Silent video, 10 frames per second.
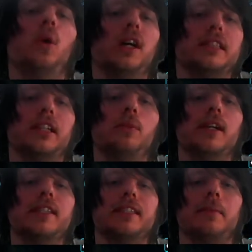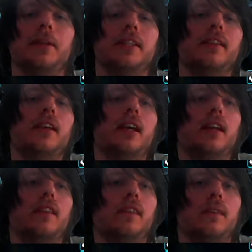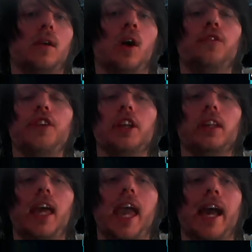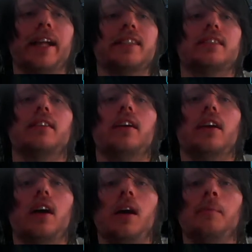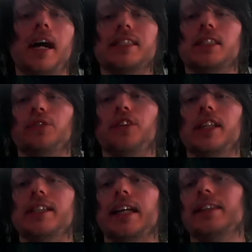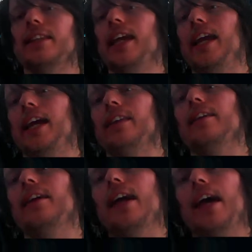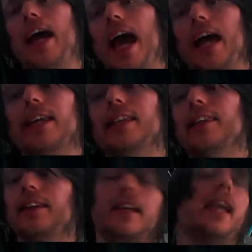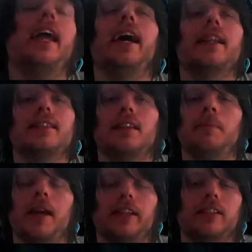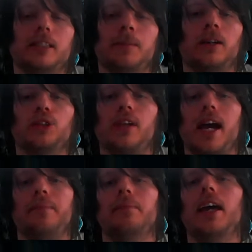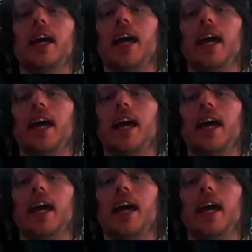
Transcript: Also, when summoned, Ophiel adds a monster from the deck to the hand, Haggith adds a Megalith spell trap,